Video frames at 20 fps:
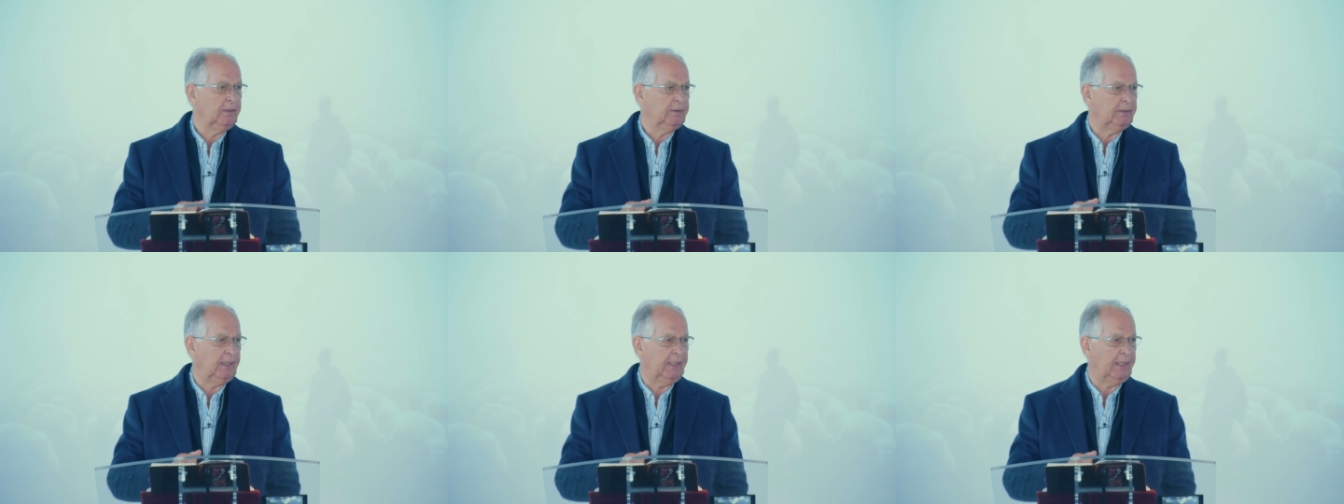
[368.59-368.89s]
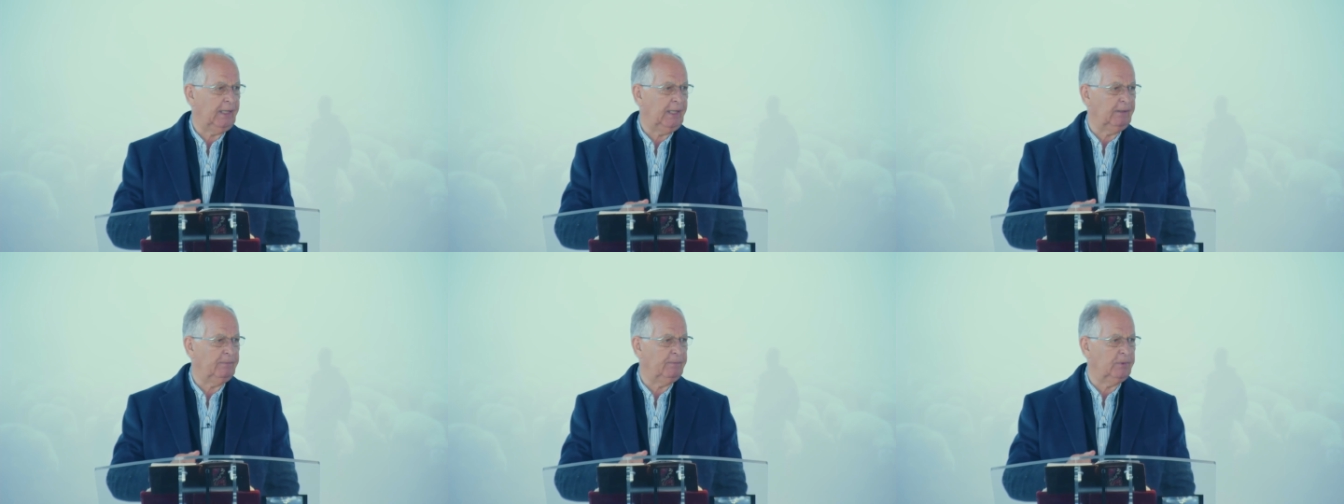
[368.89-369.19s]
that
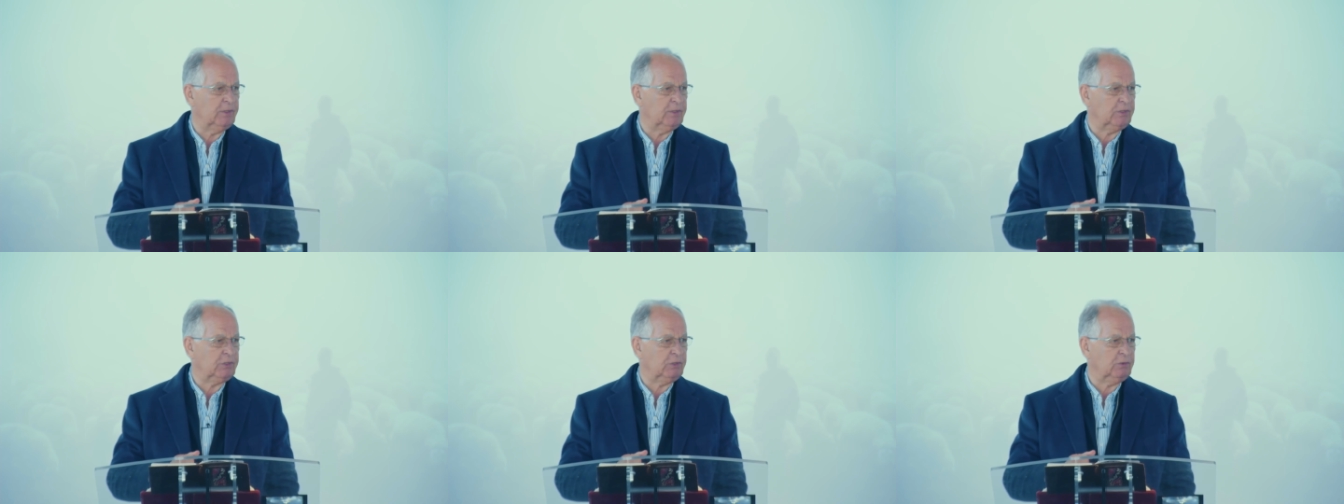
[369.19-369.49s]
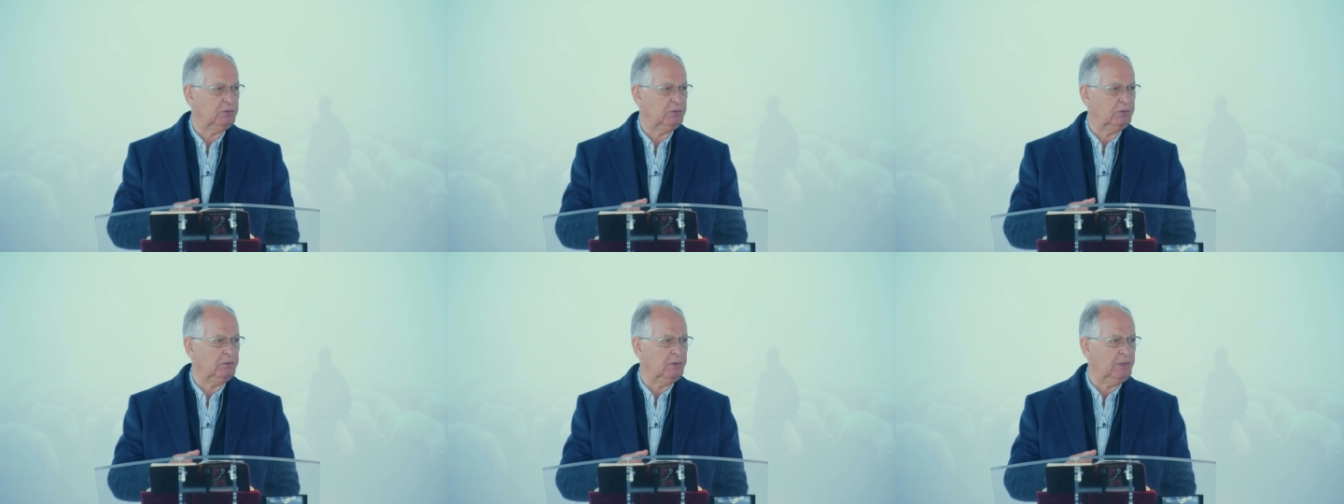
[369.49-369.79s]
help us
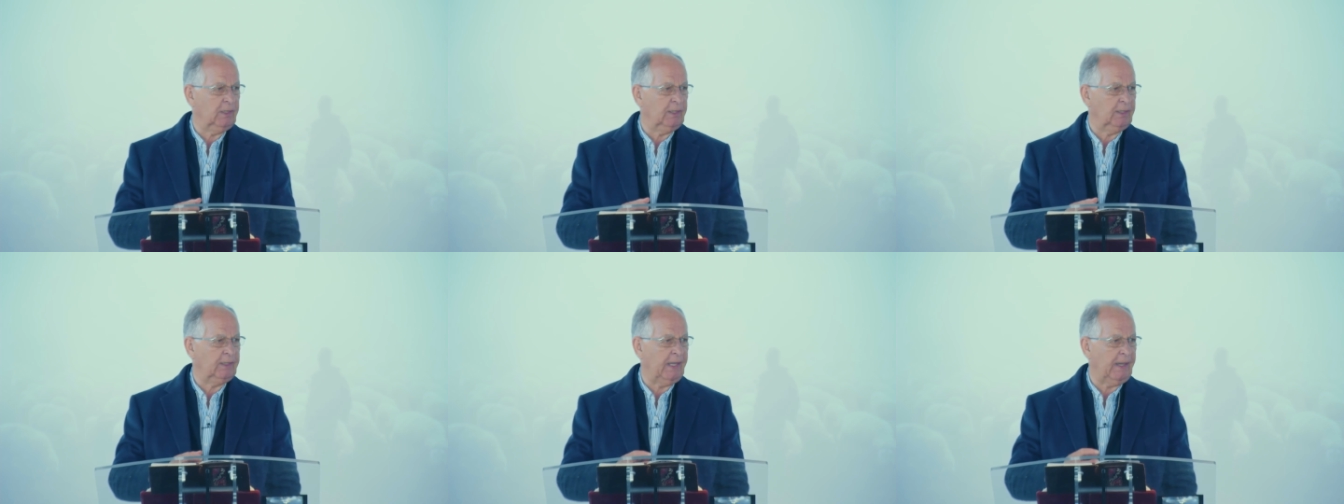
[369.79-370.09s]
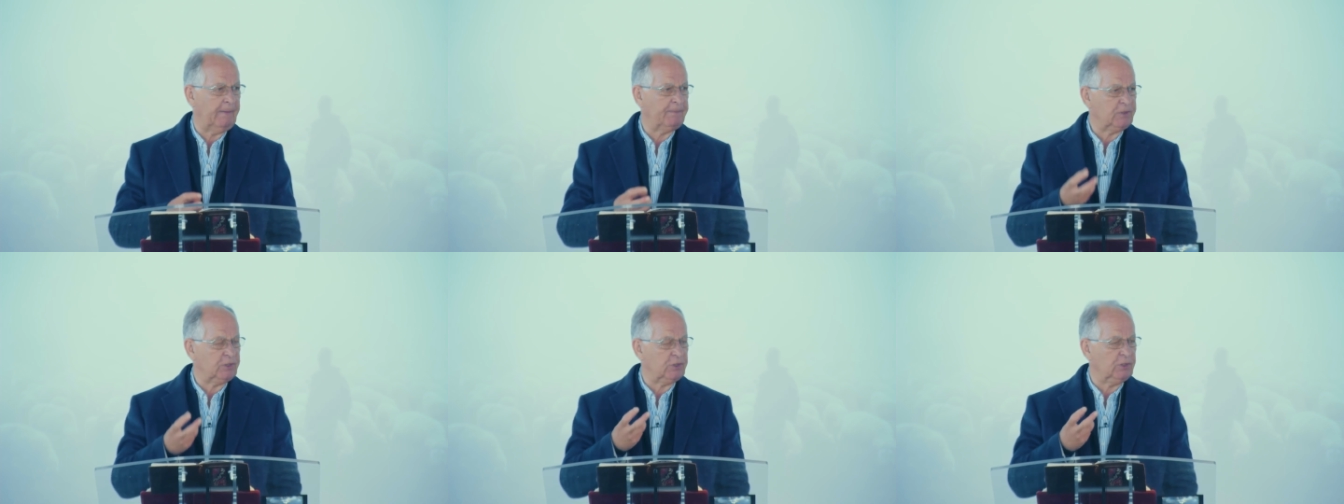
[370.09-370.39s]
to
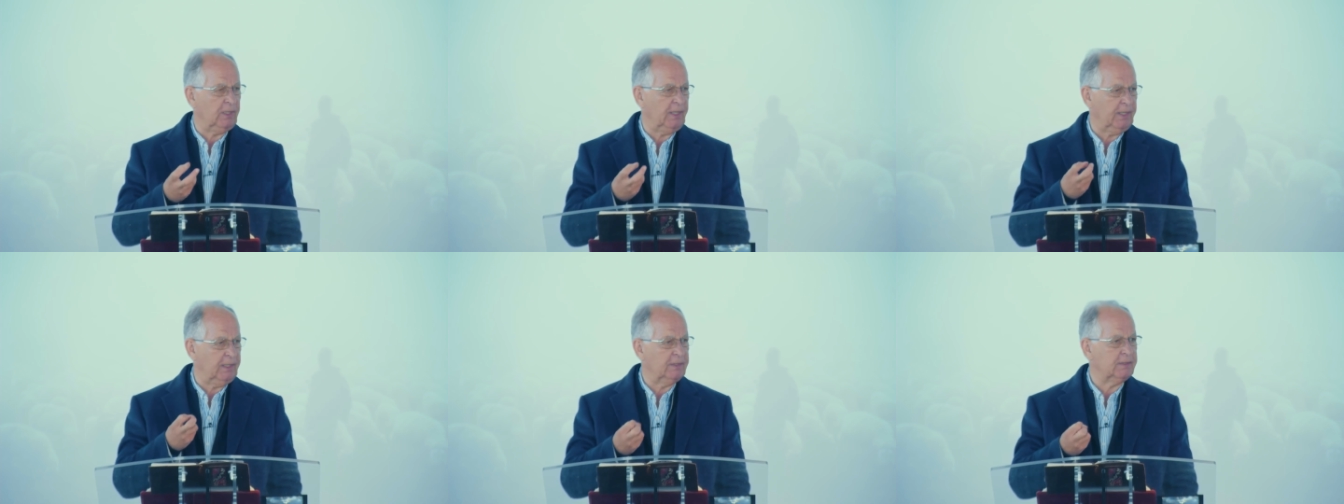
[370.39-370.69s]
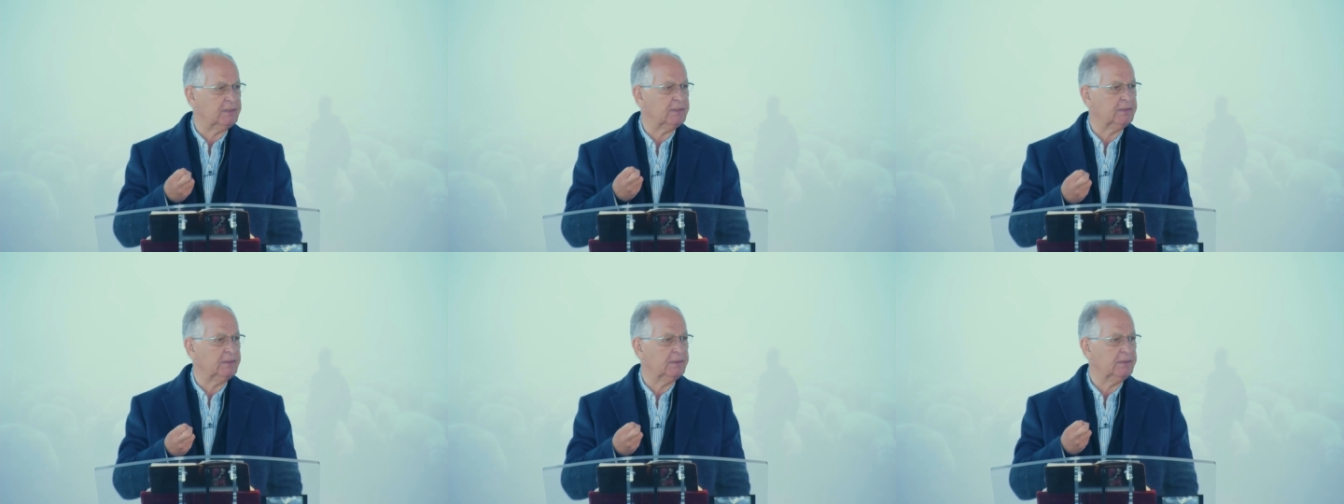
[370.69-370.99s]

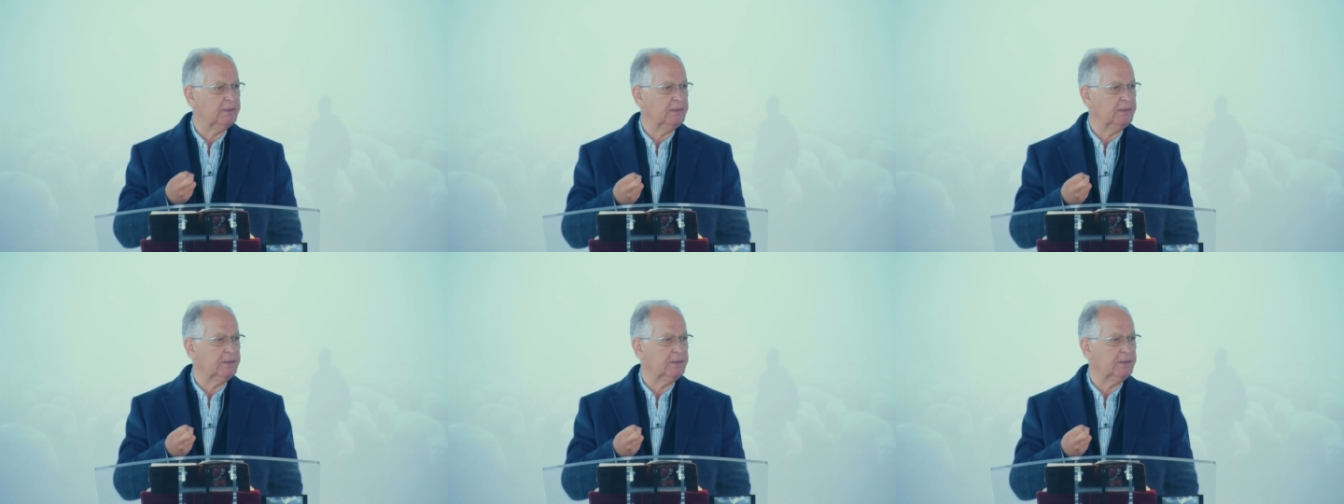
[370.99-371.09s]
encapsulate